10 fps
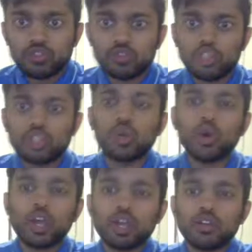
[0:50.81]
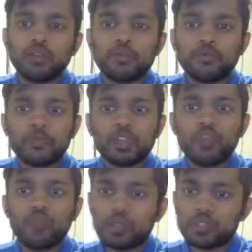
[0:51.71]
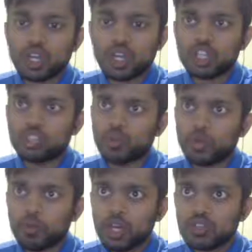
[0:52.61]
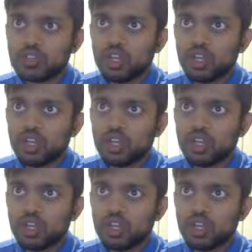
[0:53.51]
with Shaw and Van Bissaka as the wing backs.